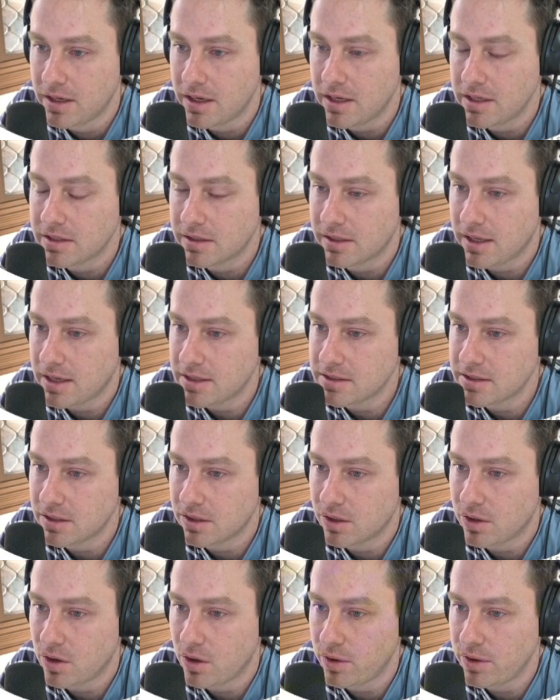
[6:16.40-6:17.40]
it
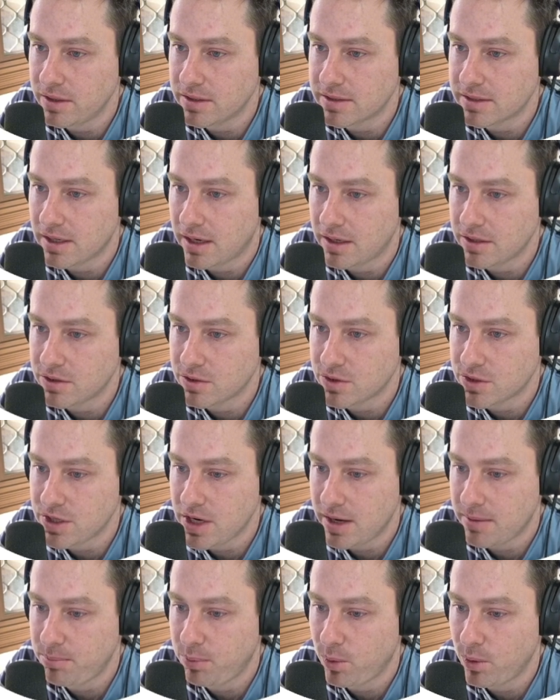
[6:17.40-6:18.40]
doesn't go inside your
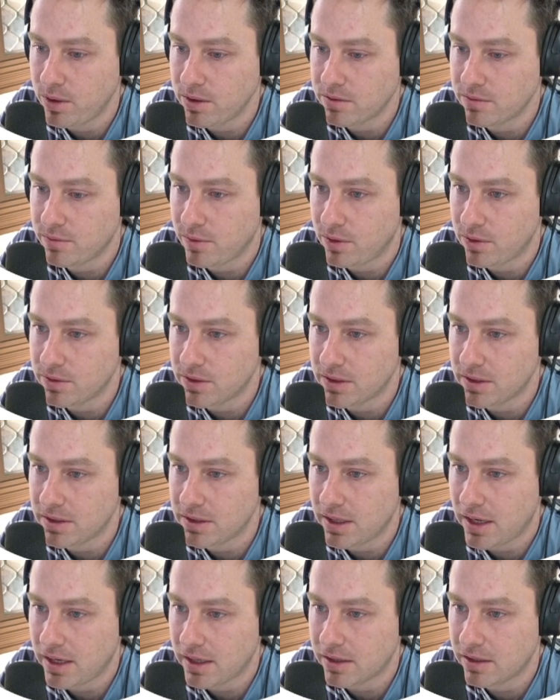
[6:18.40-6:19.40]
checkpoints folder
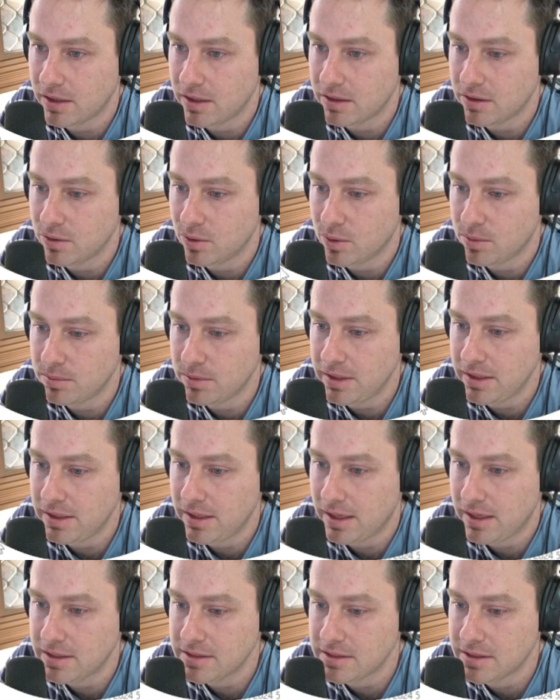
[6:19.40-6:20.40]
like it normally
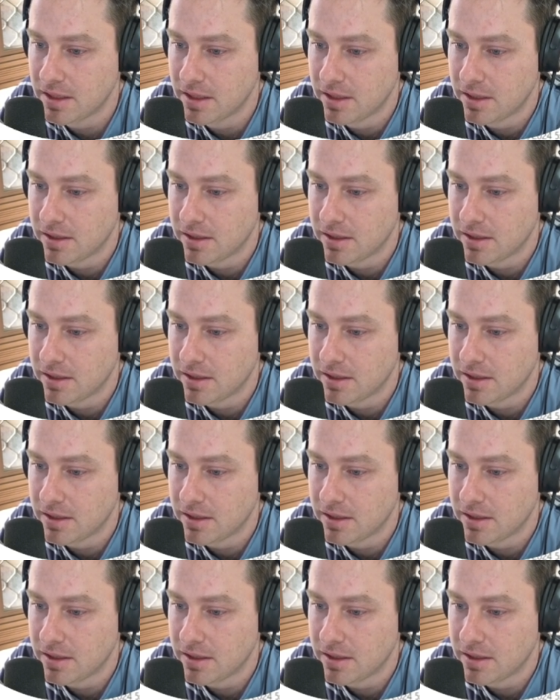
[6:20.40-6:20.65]
does.